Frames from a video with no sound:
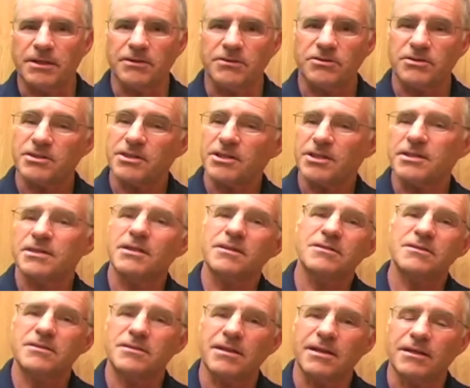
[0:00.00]
so that it
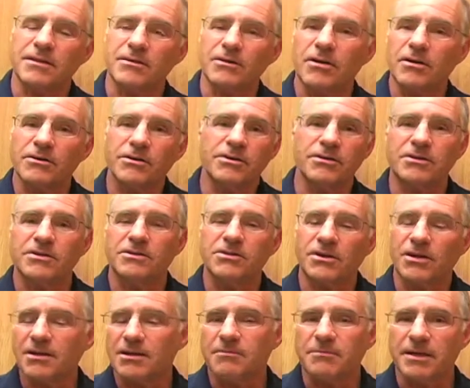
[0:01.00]
doesn't take longer to
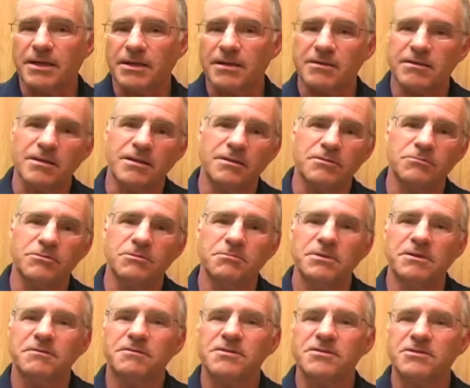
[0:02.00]
talk about it than it would
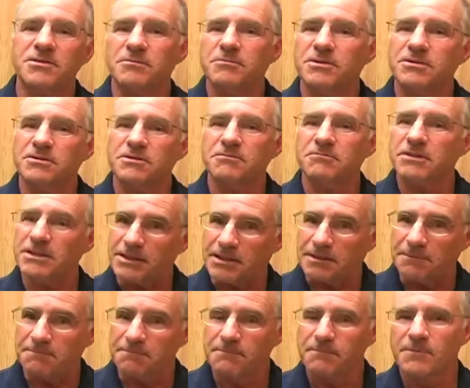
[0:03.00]
be for someone to read
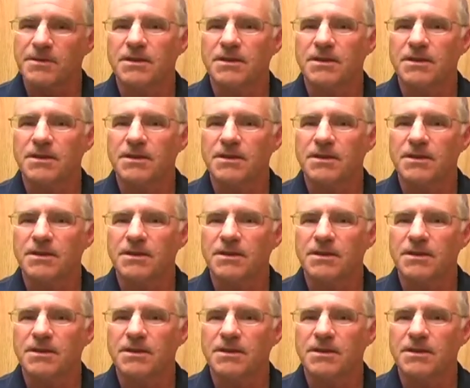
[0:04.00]
it.